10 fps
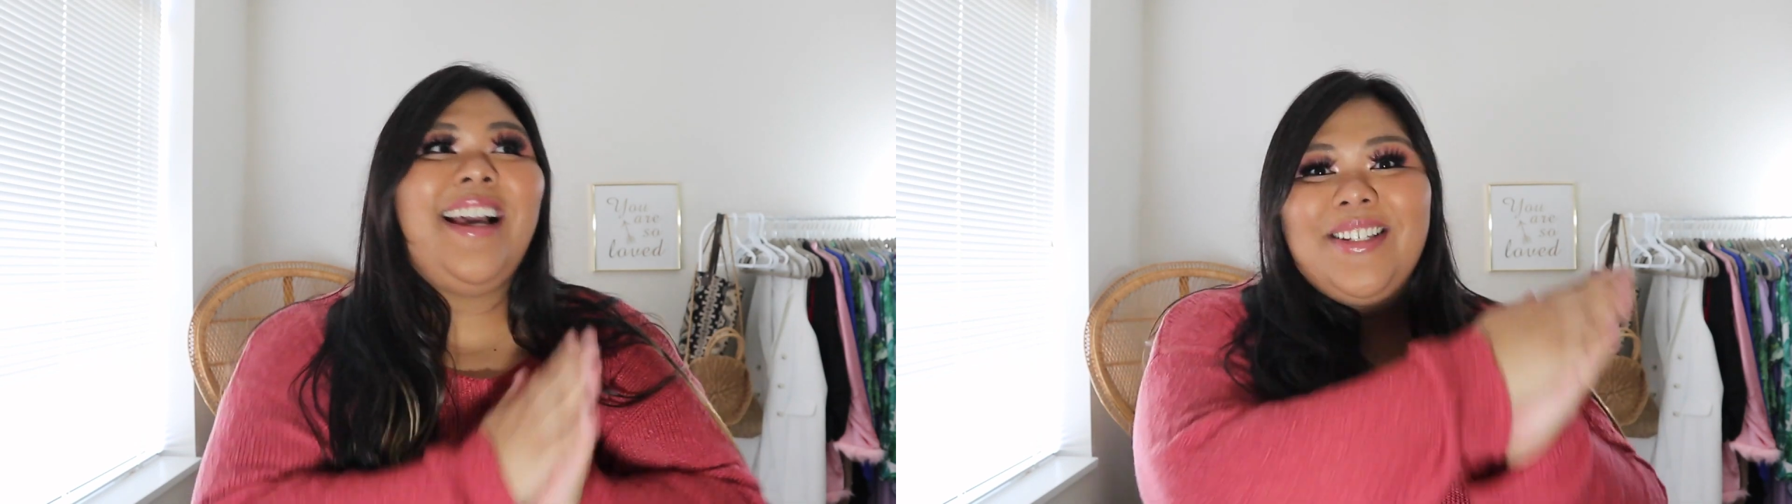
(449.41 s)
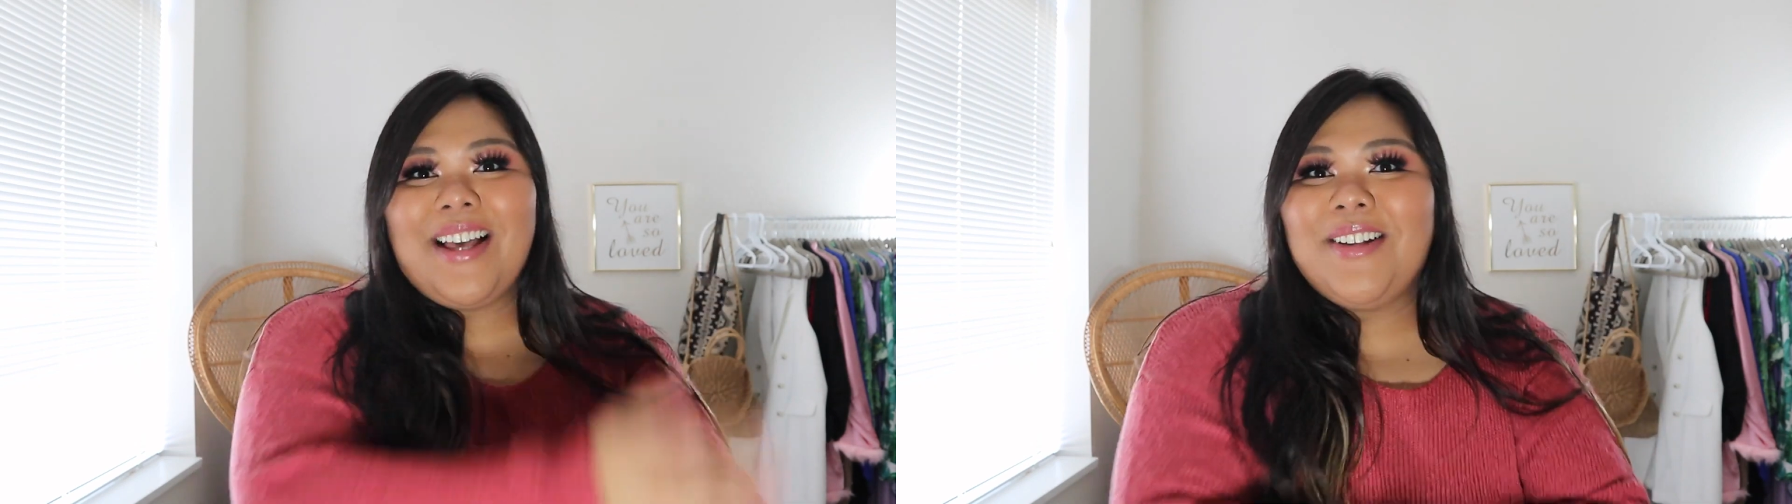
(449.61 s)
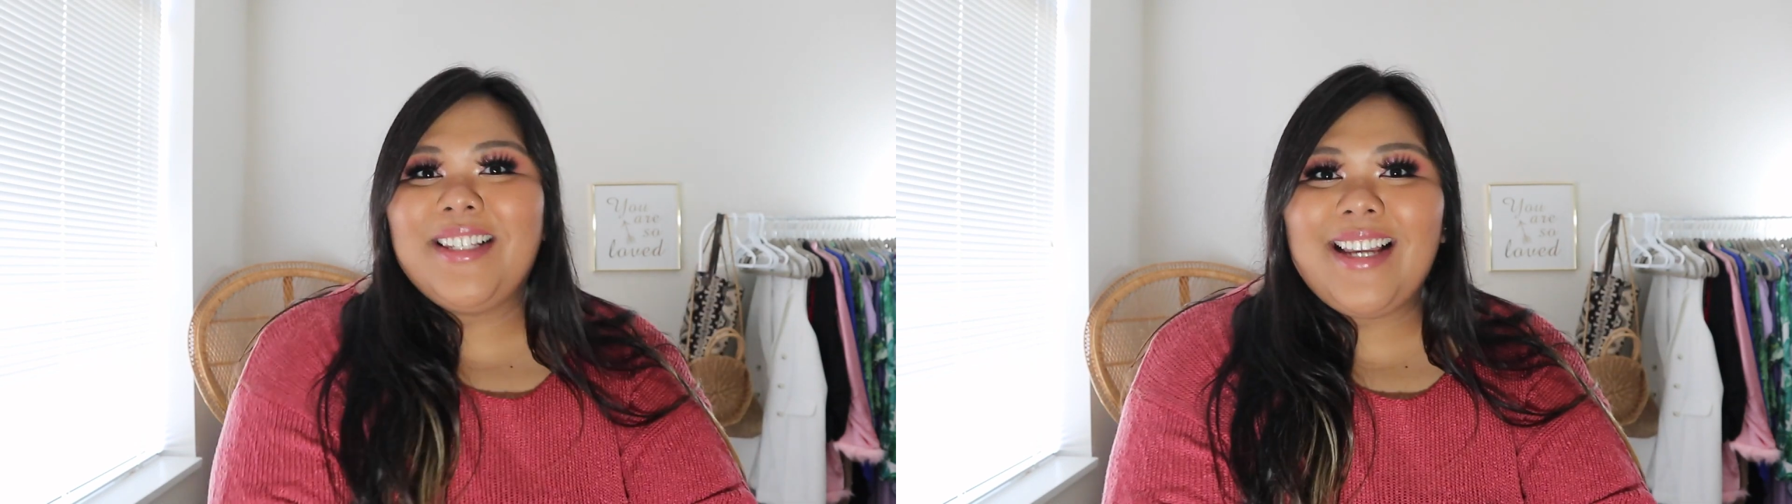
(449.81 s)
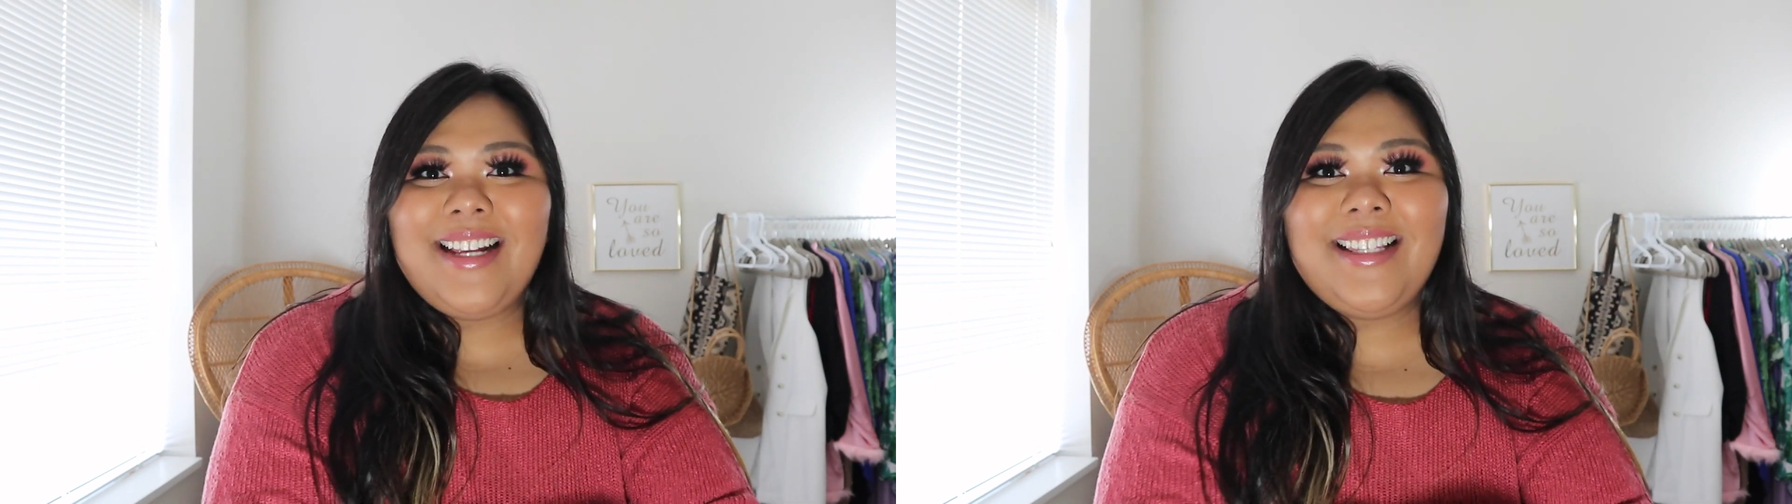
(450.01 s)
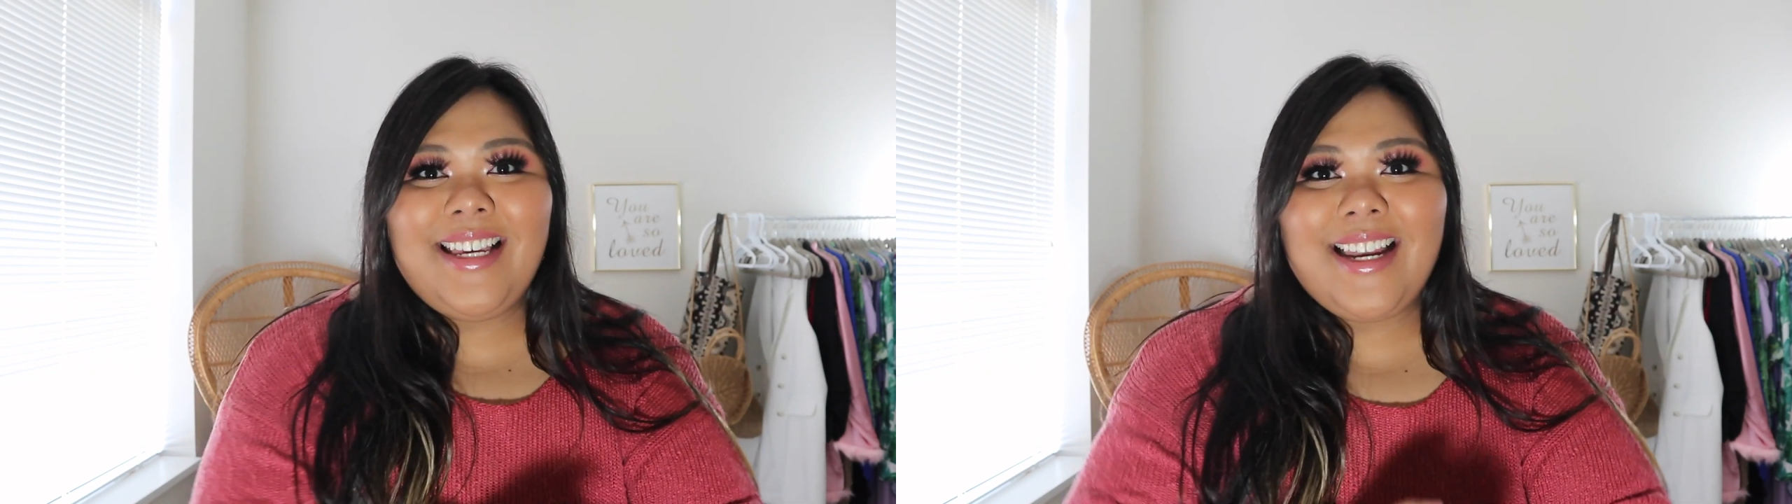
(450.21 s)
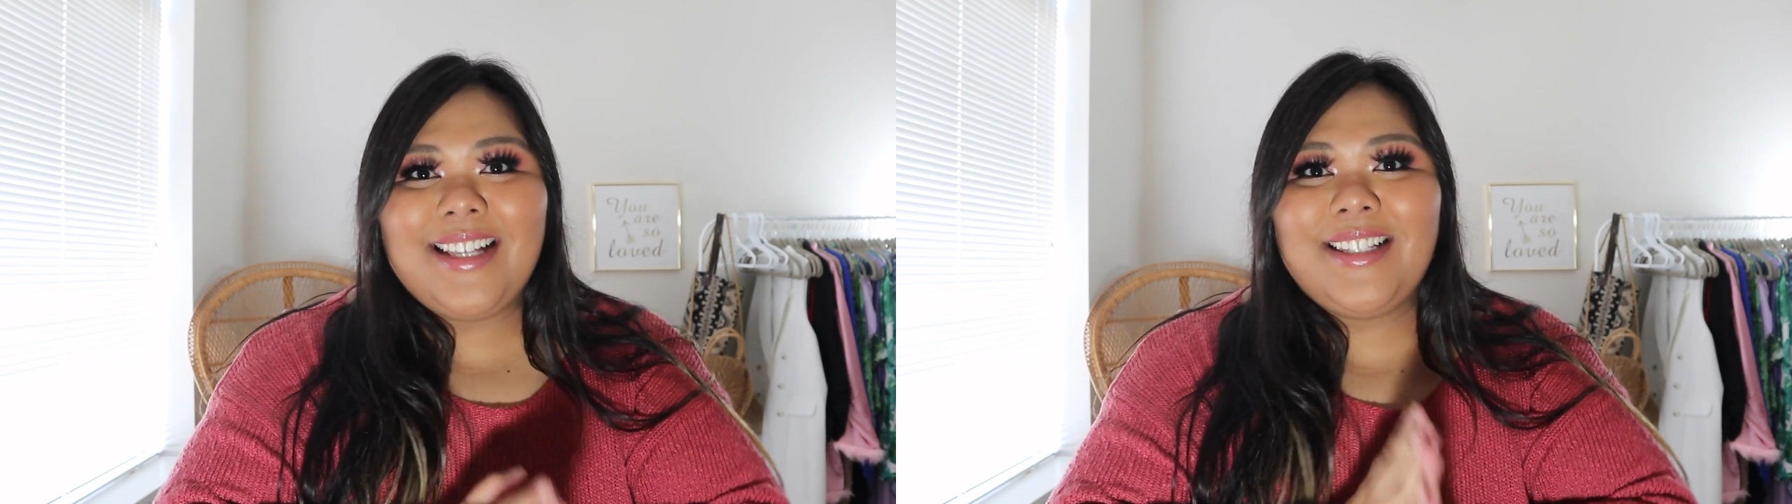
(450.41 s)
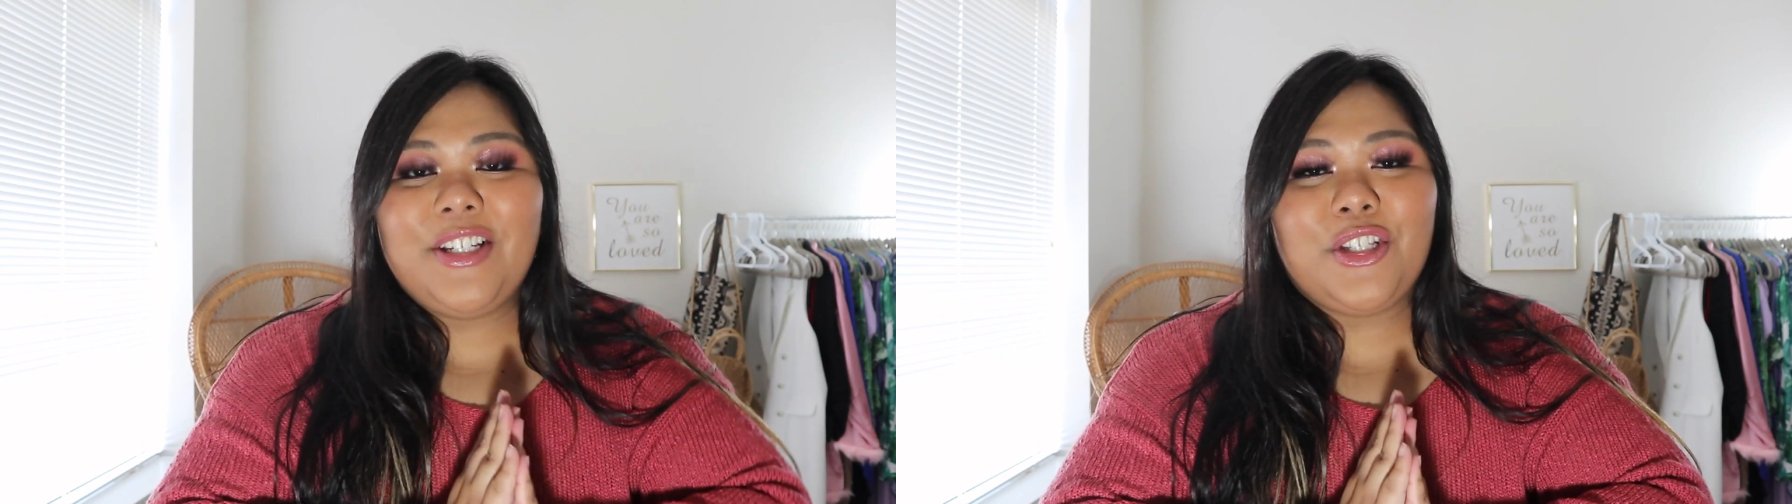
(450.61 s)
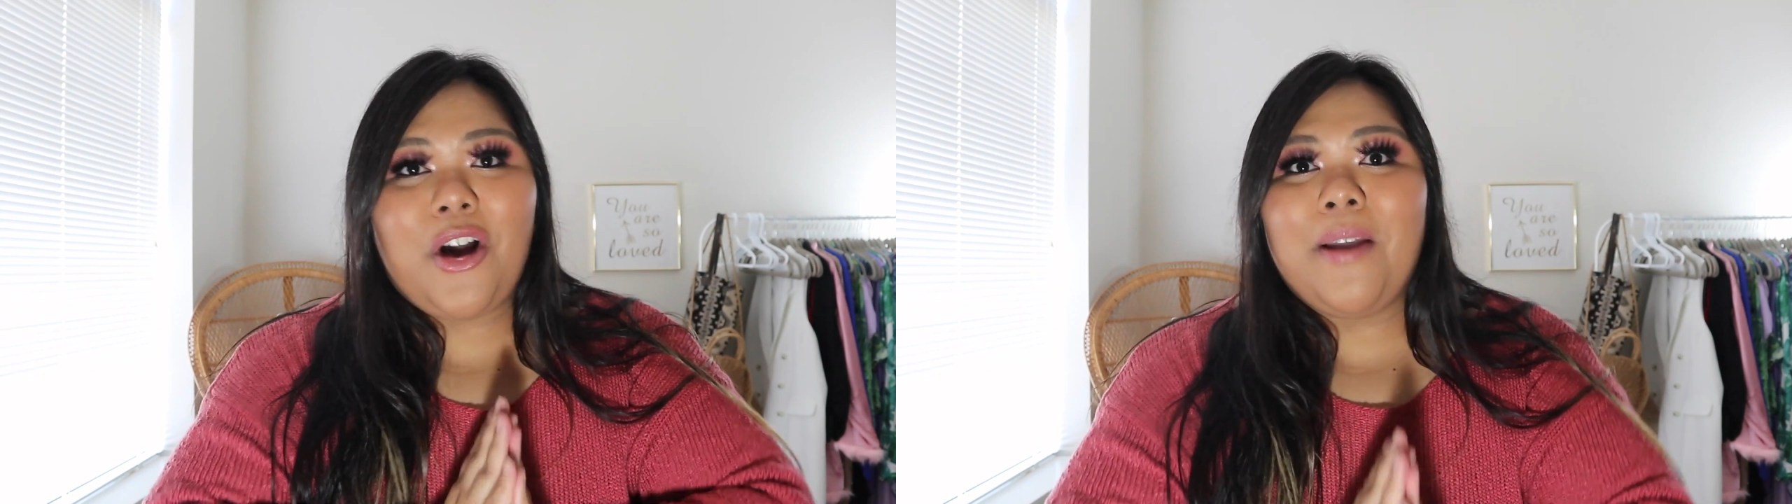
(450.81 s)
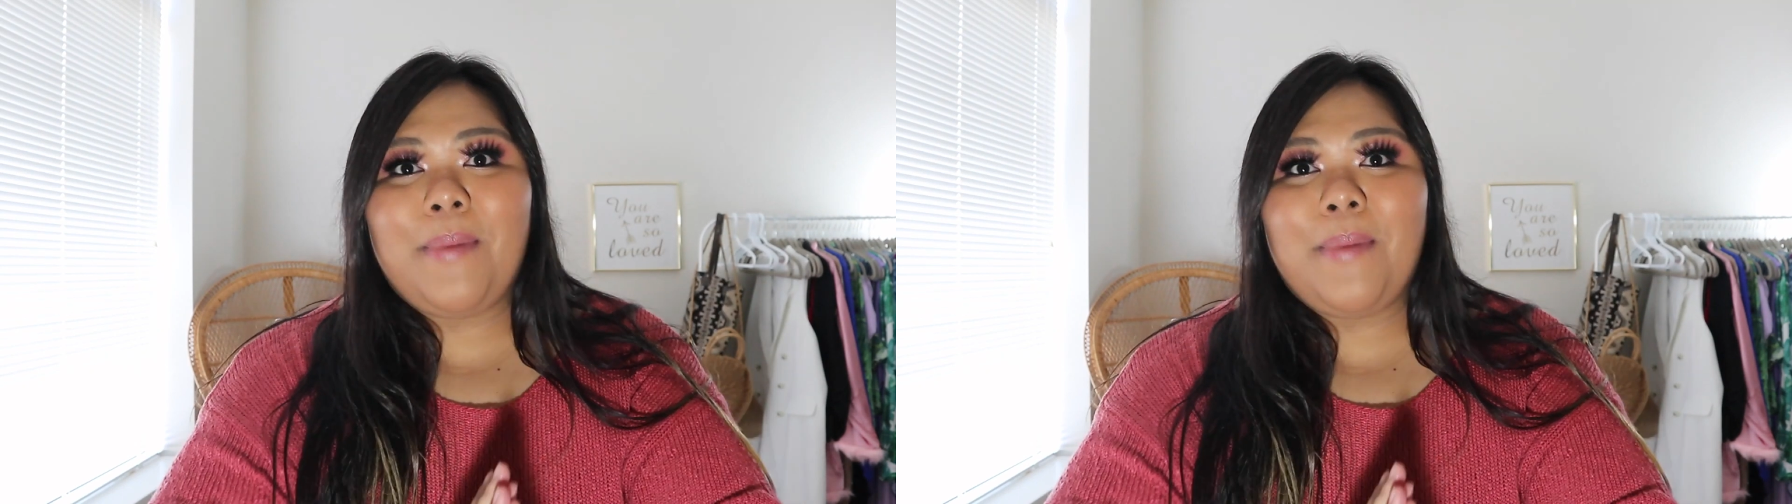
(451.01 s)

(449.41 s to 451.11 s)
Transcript: 2019 has just gone